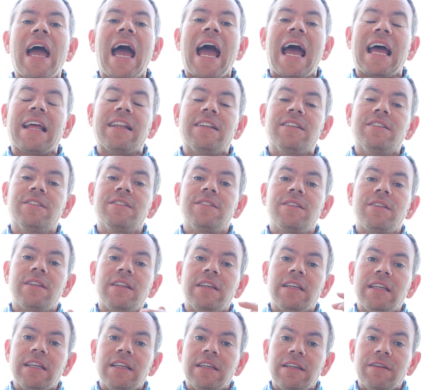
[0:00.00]
and
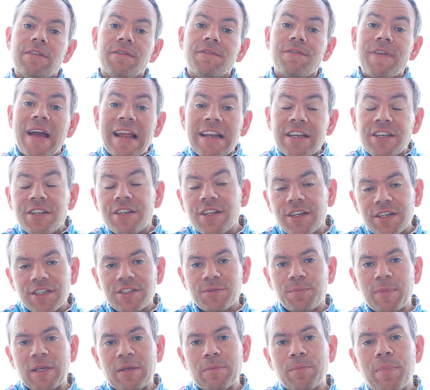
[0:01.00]
the vendor
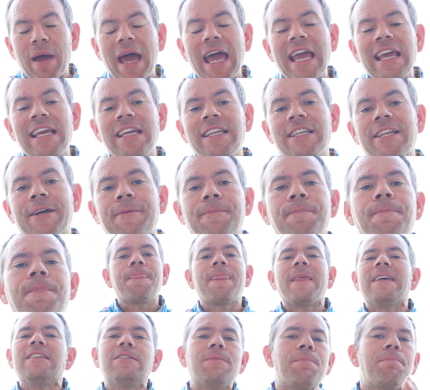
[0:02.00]
has been paid,
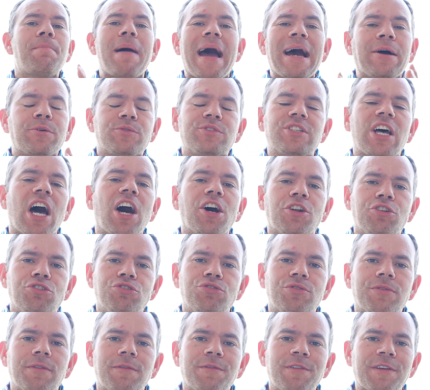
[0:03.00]
there's about
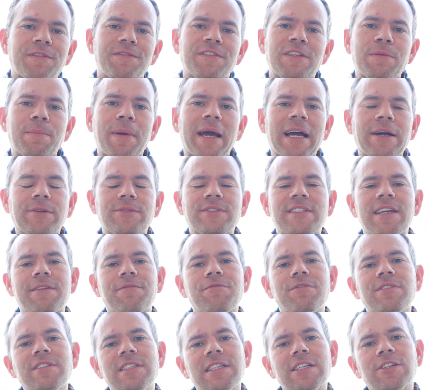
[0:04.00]
£150
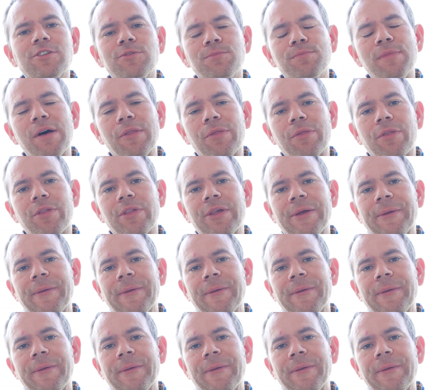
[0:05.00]
every single month.